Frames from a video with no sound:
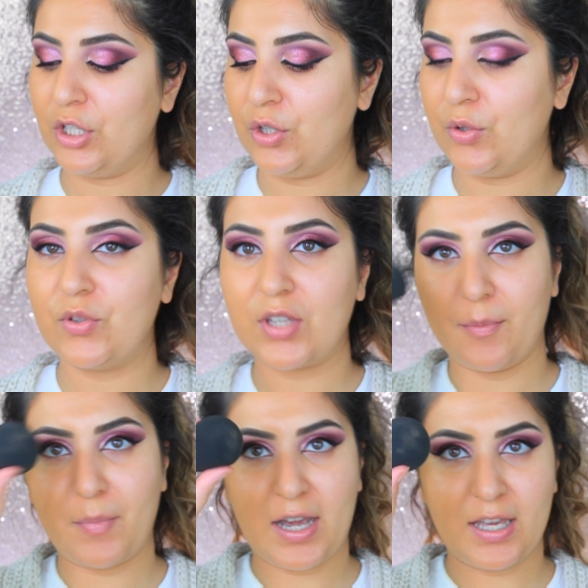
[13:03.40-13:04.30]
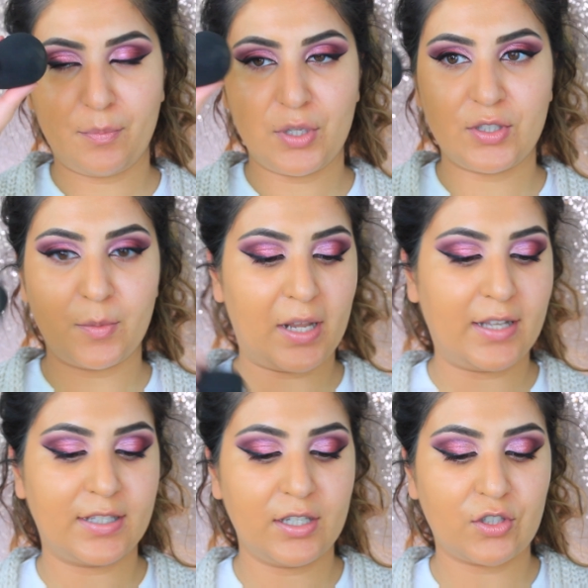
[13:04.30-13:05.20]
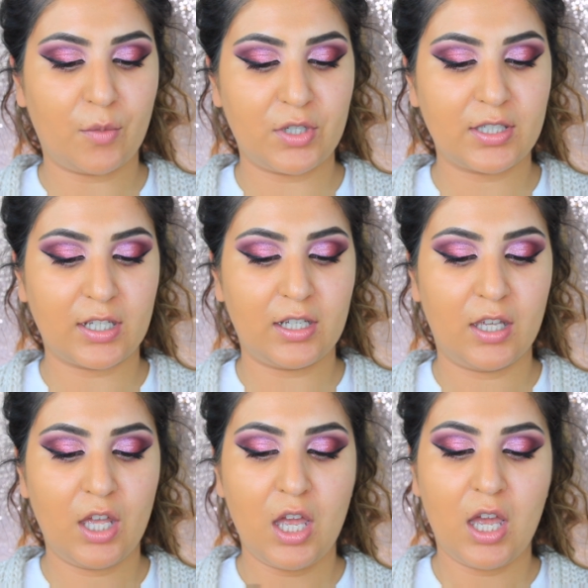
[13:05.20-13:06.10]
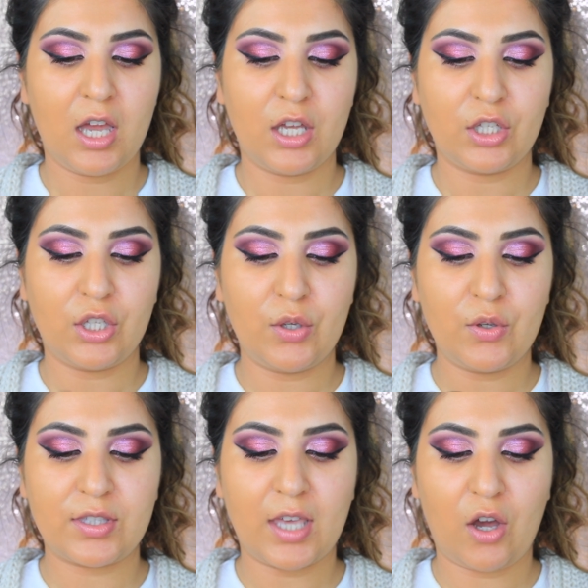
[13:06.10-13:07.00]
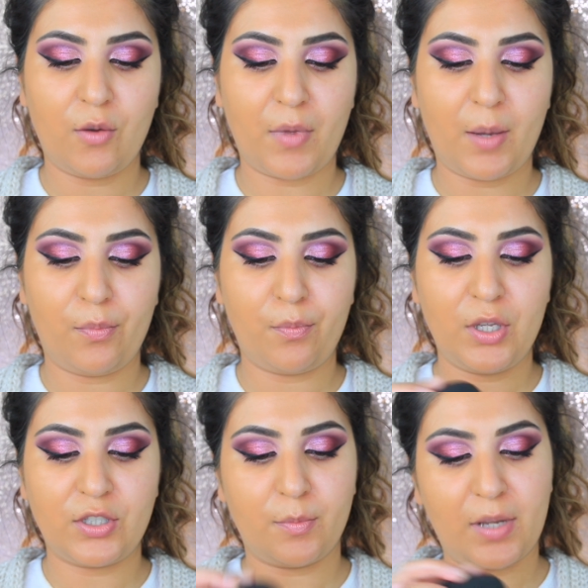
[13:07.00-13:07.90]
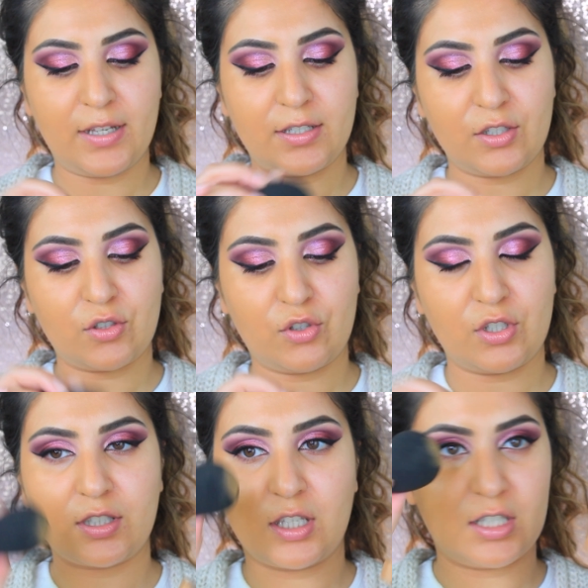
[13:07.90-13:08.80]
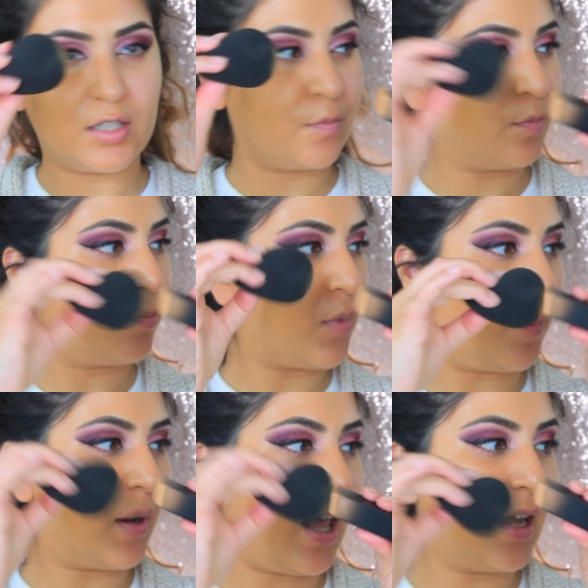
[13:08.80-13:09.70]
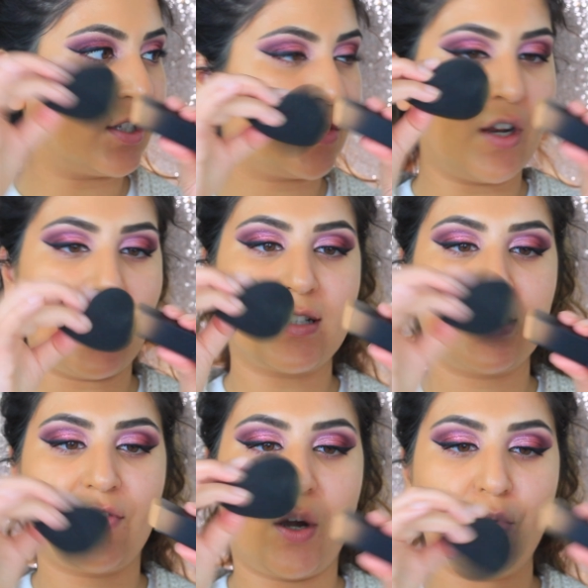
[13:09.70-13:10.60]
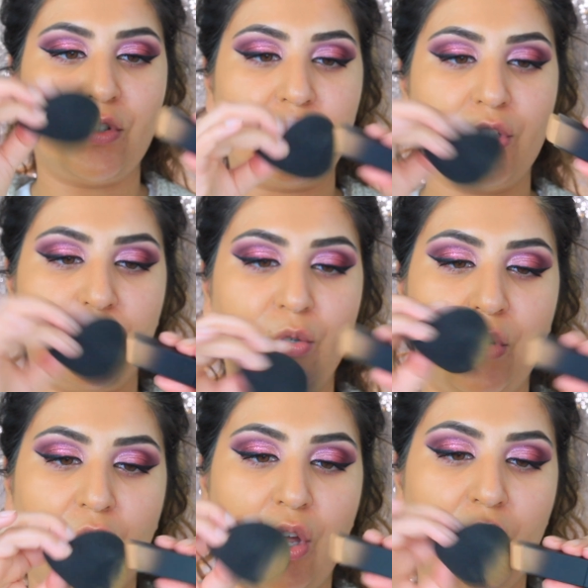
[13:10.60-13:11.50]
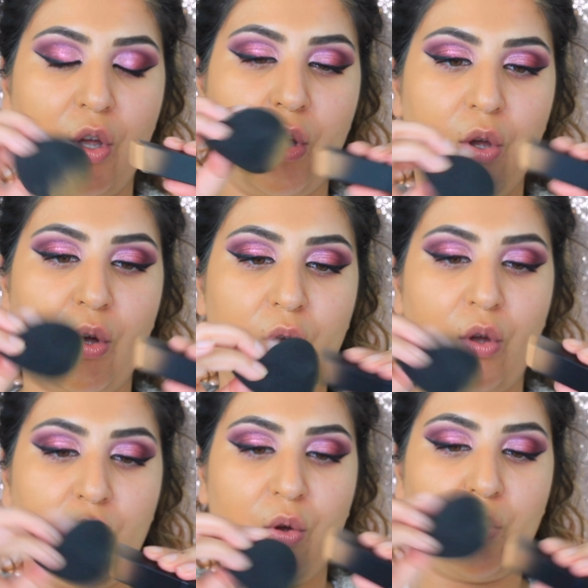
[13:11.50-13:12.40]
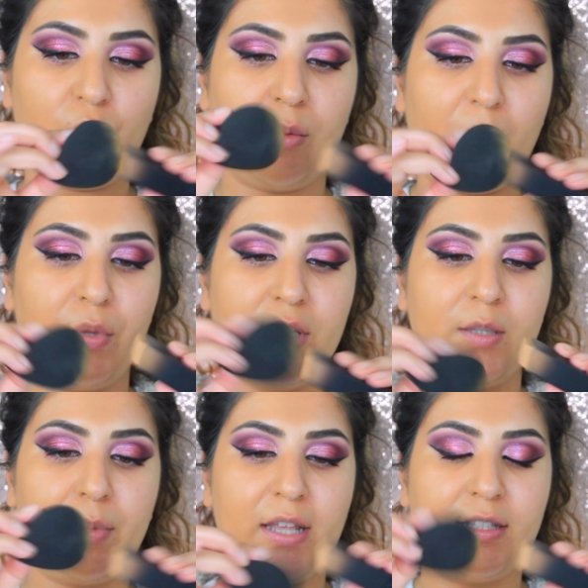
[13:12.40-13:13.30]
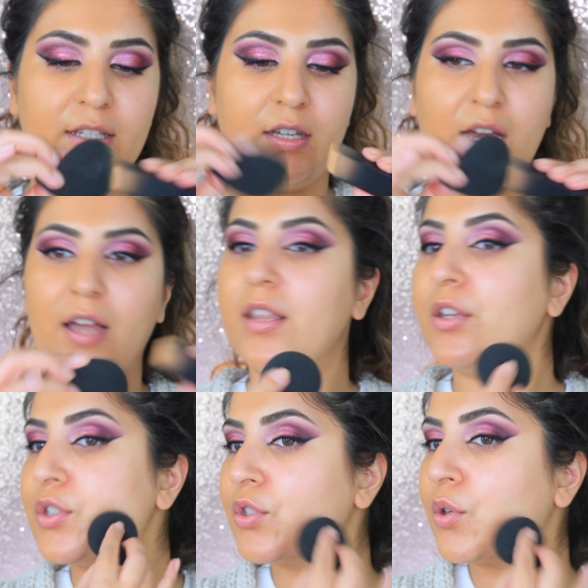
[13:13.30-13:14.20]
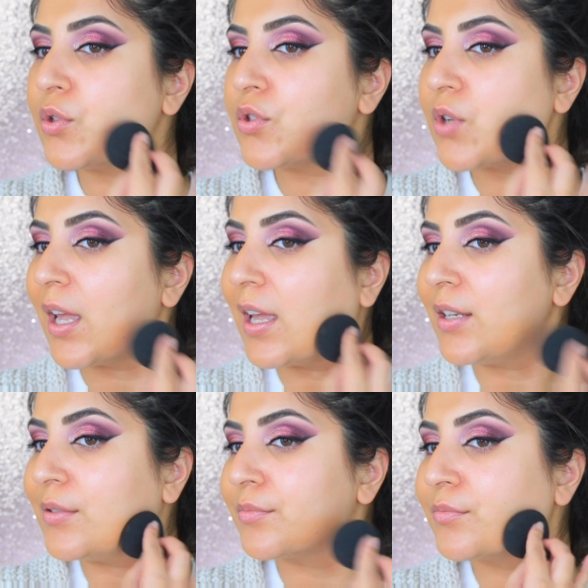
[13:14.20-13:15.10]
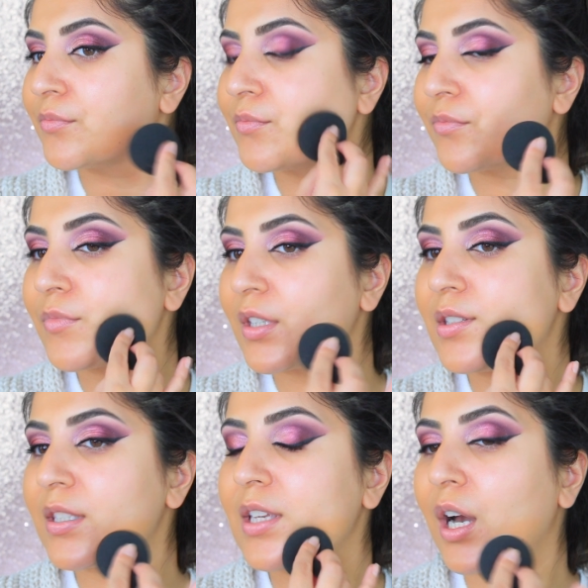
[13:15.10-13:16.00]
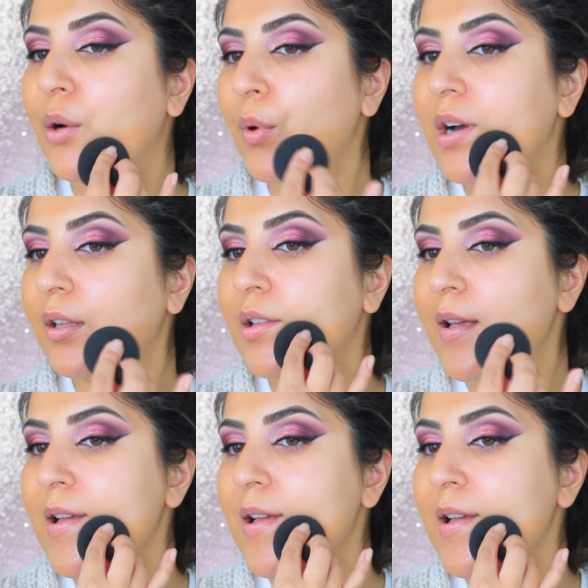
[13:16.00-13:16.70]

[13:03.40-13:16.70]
use my beauty blender, so I'm just going to use that on my beauty blender. So just going to apply it straight as if I would do with my beauty blender, and then just go straight in and see how well